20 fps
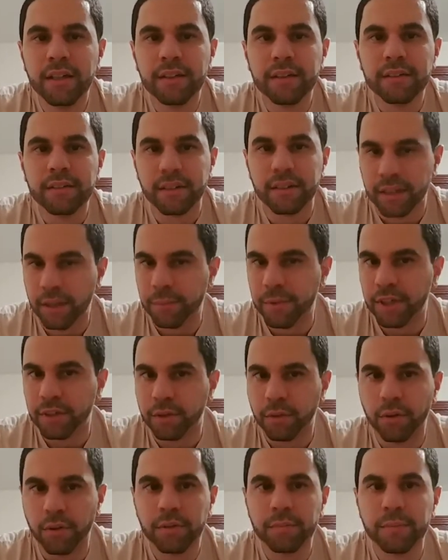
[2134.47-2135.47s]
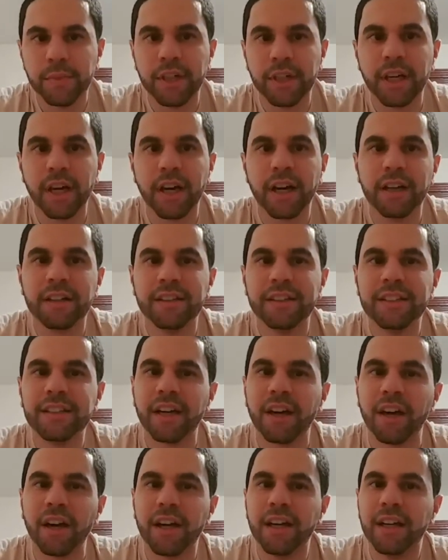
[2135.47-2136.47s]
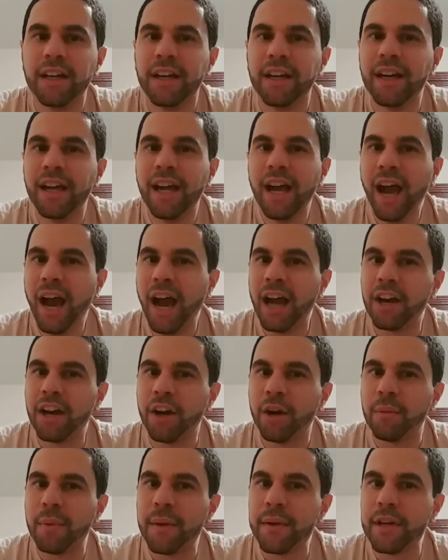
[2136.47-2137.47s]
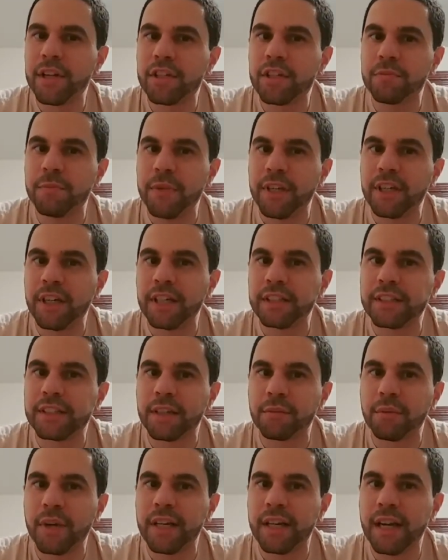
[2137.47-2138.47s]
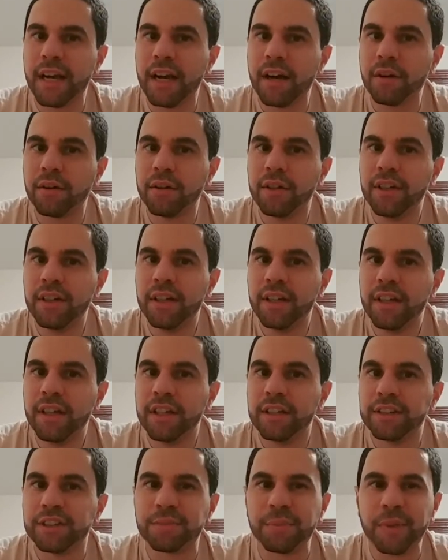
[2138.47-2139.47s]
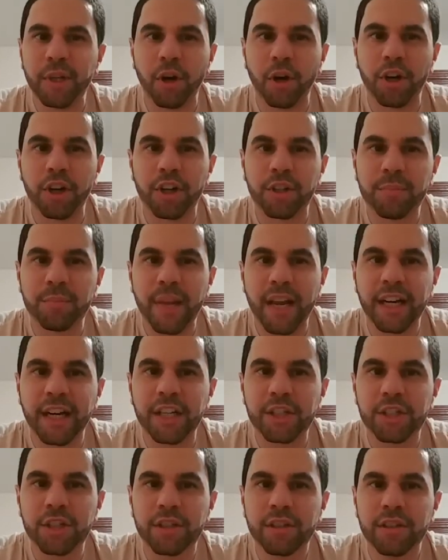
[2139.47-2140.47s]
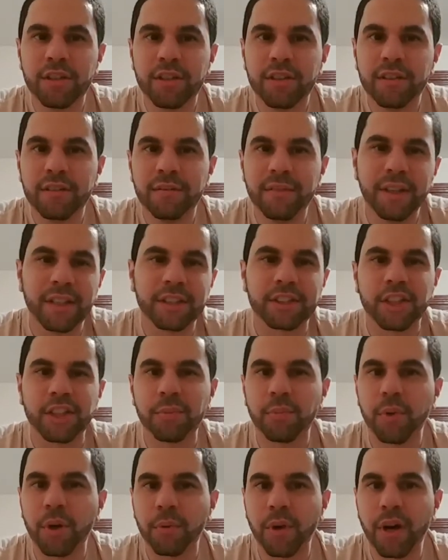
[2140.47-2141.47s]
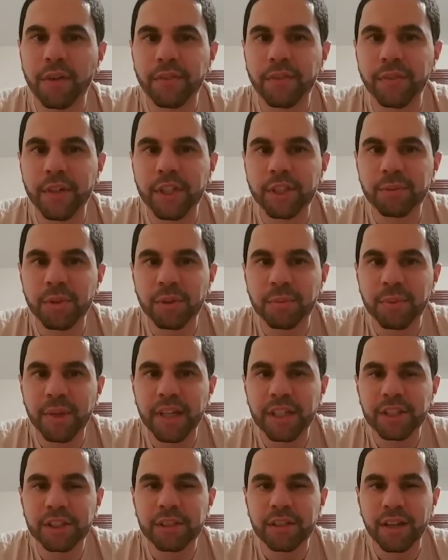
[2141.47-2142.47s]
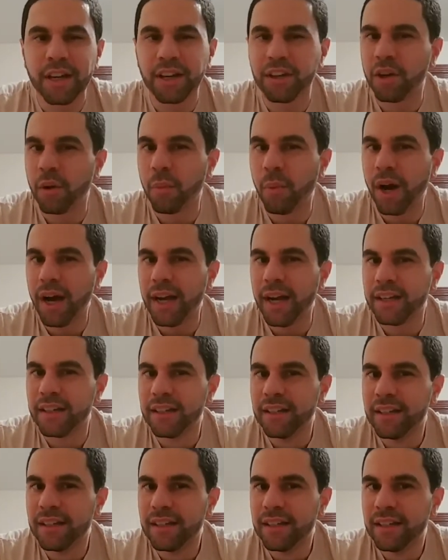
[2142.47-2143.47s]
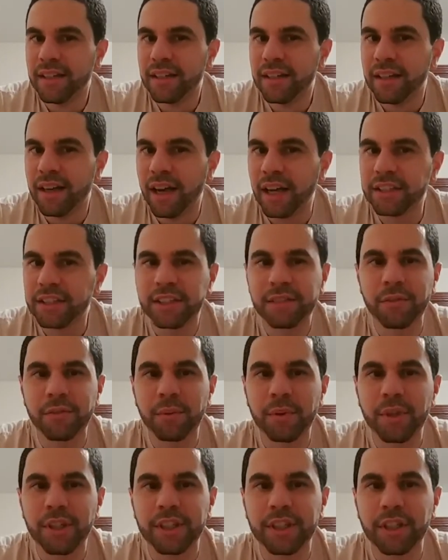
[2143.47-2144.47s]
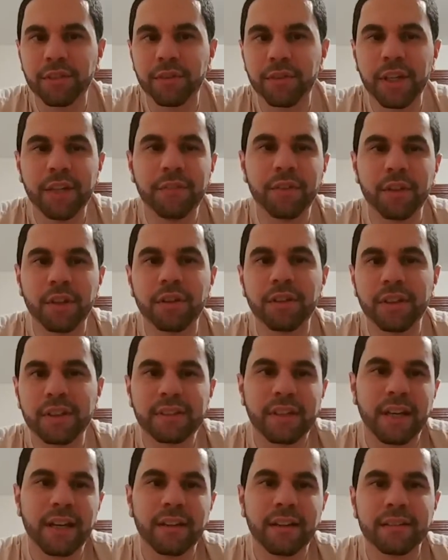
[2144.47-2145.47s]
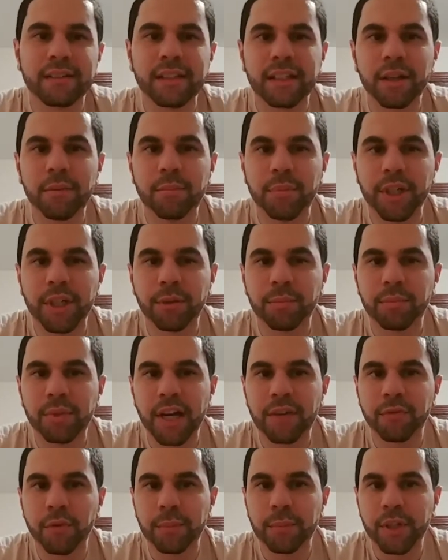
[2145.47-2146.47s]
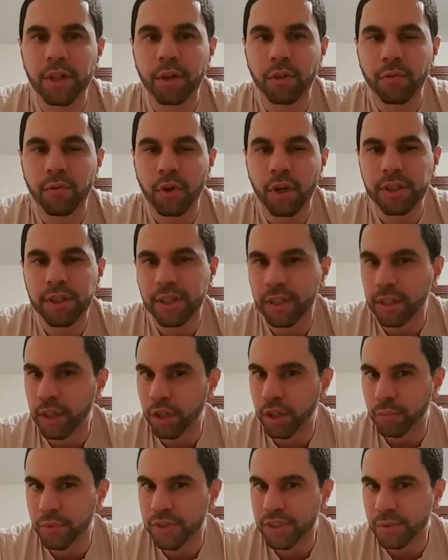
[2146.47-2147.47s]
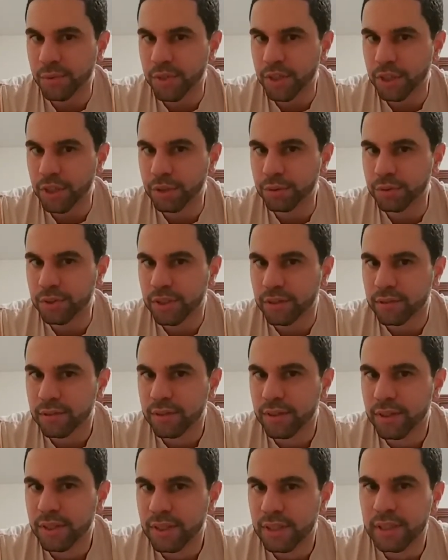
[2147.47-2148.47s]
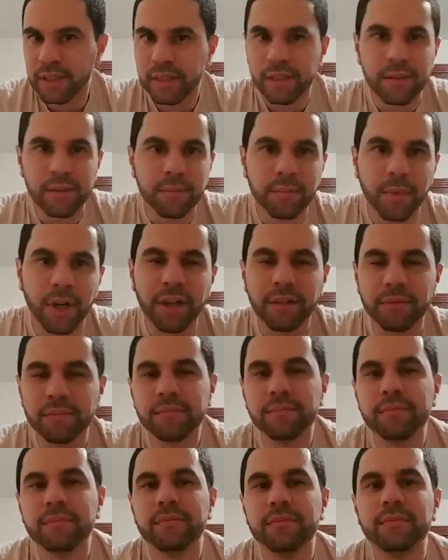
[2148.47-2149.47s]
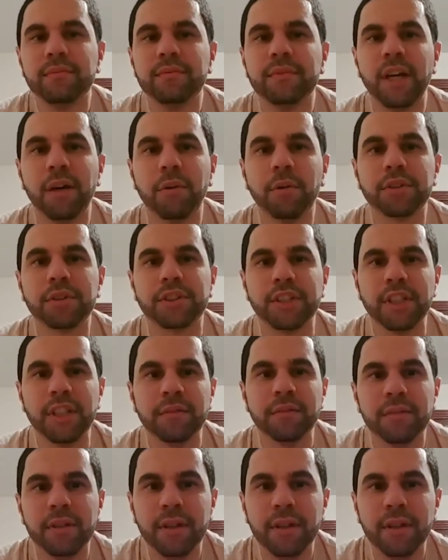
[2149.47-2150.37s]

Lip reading: That'd be cool. But I don't know. Maybe it's just because like right now, it's be hard to manage. Maybe at some point we'll have a Facebook page. I don't know why. I just never really cared for, even though like, yeah, it's like a bigger platform than overall than the other ones that we use. But yeah, we'll see.